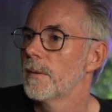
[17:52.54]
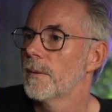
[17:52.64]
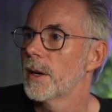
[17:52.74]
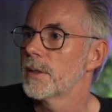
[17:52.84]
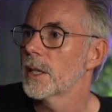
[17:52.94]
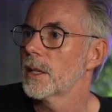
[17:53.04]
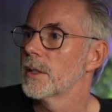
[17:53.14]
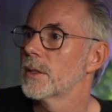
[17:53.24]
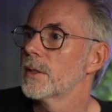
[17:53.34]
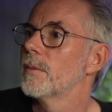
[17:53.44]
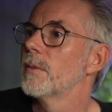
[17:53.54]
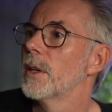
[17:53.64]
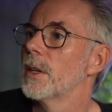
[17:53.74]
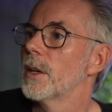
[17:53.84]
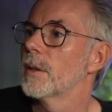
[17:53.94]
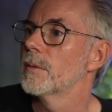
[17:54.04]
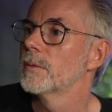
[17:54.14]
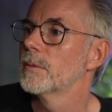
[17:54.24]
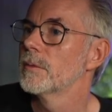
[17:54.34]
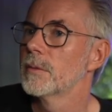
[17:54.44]
5 seconds, there you go.
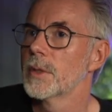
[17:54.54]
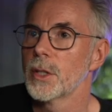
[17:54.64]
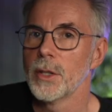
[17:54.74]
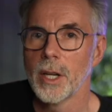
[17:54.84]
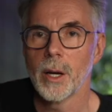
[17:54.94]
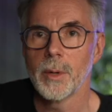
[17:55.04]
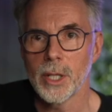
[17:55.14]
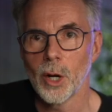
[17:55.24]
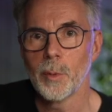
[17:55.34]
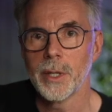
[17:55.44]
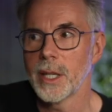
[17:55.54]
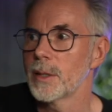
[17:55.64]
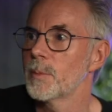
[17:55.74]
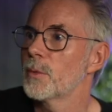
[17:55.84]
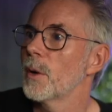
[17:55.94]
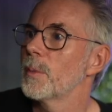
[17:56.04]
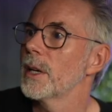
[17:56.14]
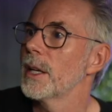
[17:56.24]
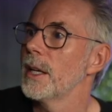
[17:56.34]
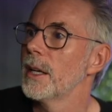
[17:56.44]
So now it's opened it
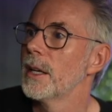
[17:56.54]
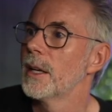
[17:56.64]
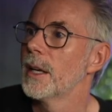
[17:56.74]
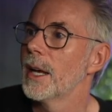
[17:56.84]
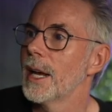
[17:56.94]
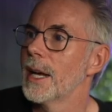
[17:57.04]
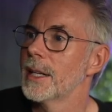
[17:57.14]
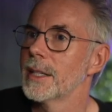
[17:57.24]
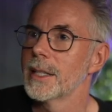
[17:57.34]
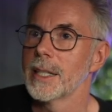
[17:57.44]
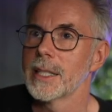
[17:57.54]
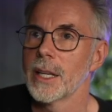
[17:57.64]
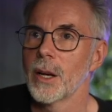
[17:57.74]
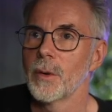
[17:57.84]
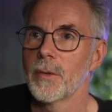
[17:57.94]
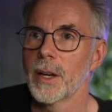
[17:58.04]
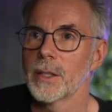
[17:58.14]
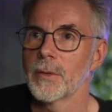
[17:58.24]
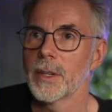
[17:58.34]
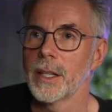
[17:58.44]
properly and it's now
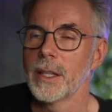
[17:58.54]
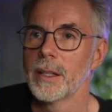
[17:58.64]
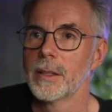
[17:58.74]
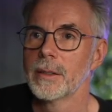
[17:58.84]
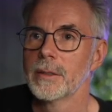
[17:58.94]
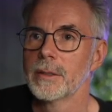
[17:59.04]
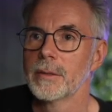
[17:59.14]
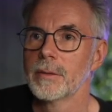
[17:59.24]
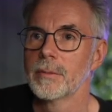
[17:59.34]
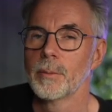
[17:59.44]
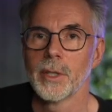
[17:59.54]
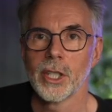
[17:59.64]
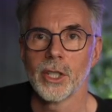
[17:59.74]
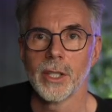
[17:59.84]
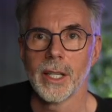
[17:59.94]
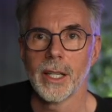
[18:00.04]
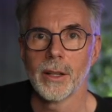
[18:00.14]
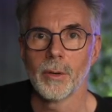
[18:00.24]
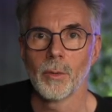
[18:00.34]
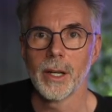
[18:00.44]
effectively positioned it in
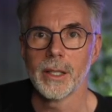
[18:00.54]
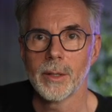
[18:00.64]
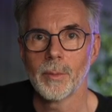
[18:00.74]
the right